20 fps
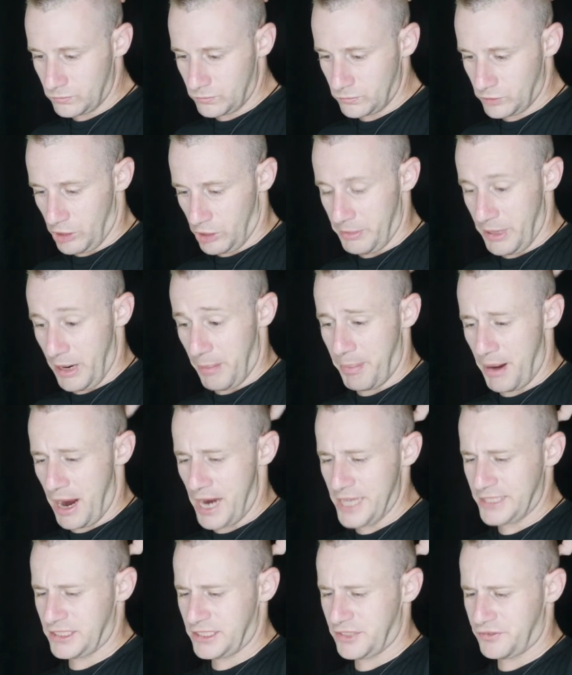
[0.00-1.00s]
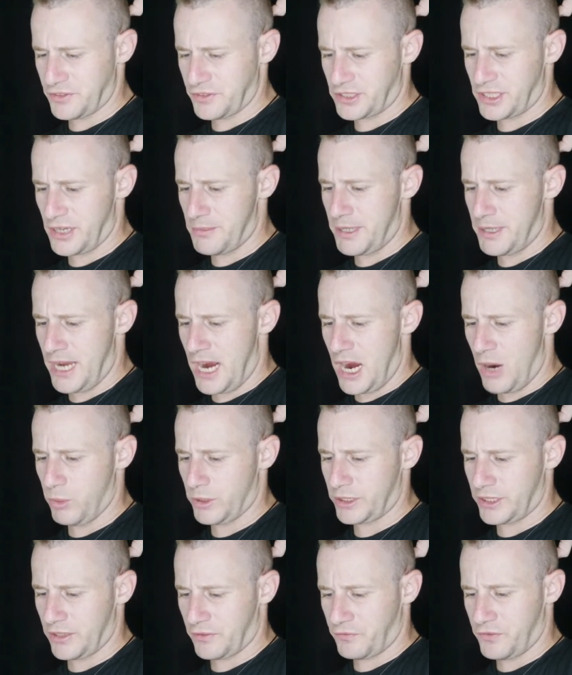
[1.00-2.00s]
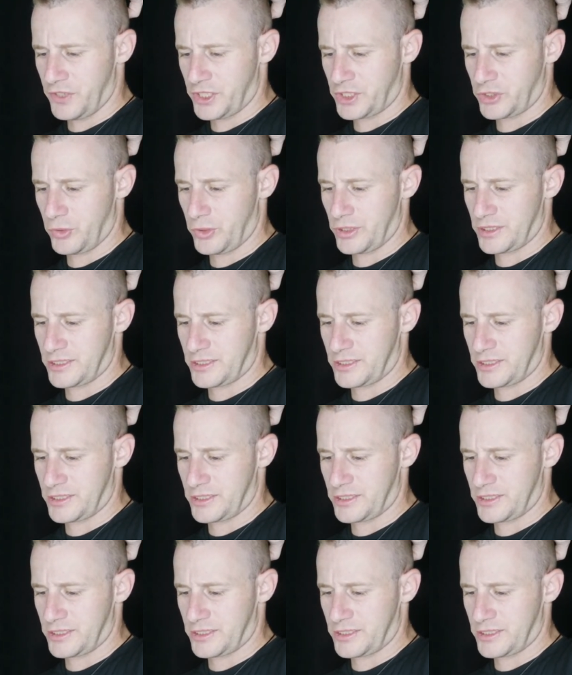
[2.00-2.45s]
Could be a Pisces for some of y'all with the fish on the